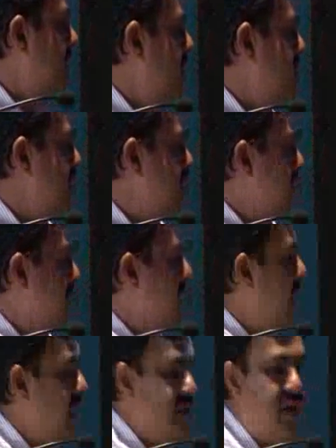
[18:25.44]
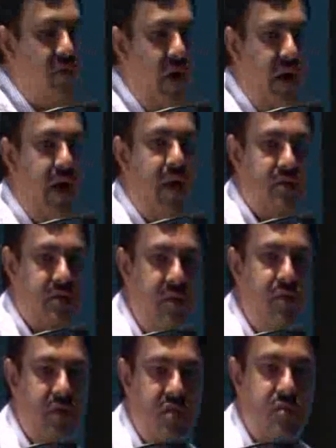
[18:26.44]
a signal in X and Y
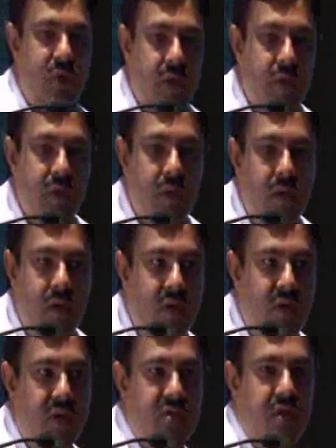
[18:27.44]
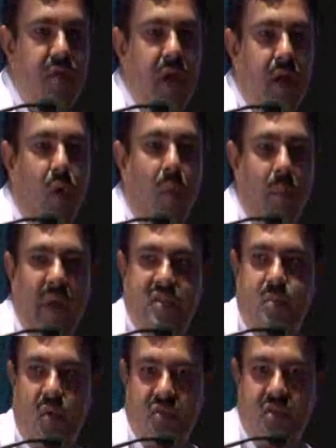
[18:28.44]
direction, which is it needs a very complex
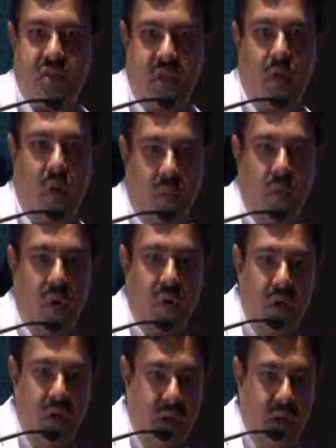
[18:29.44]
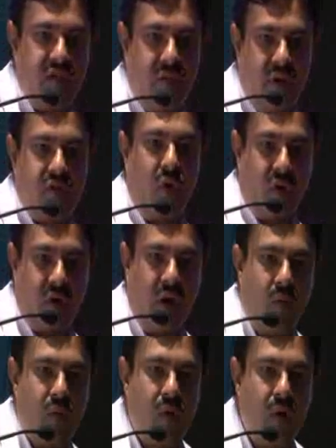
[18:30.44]
processing on board as well as on
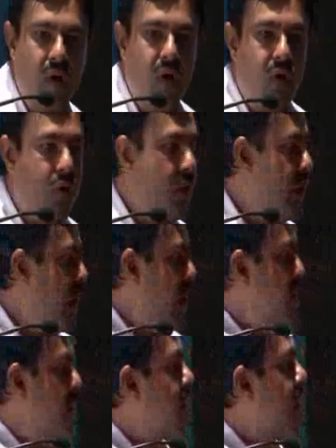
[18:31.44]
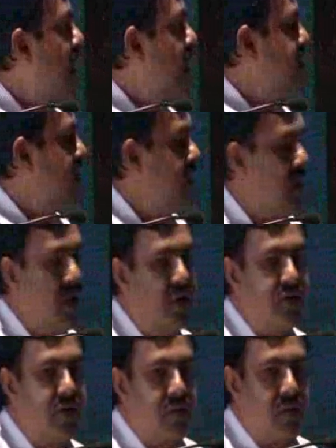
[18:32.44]
ground to derive and generate
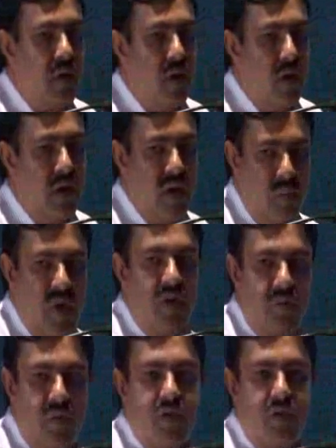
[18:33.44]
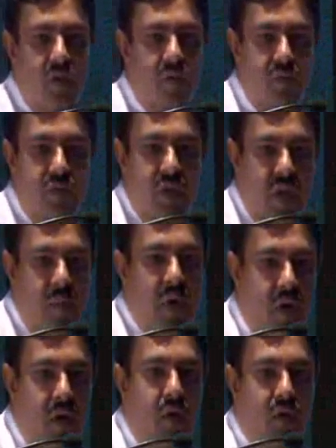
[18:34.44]
this image which is of 3
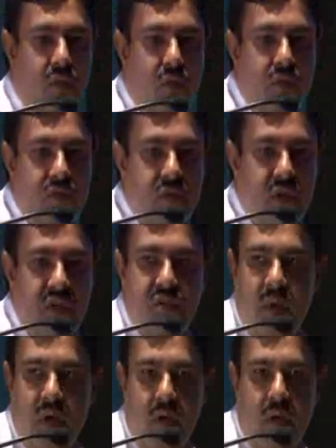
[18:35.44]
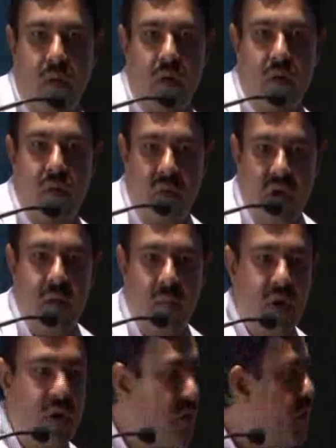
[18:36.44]
meter or 6 meter or 20
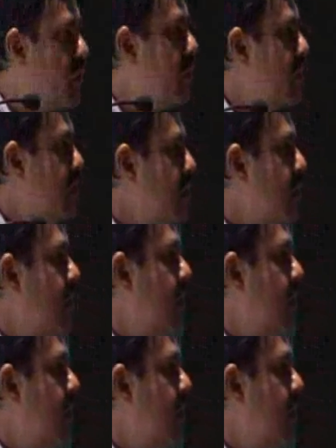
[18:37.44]
meter resolution.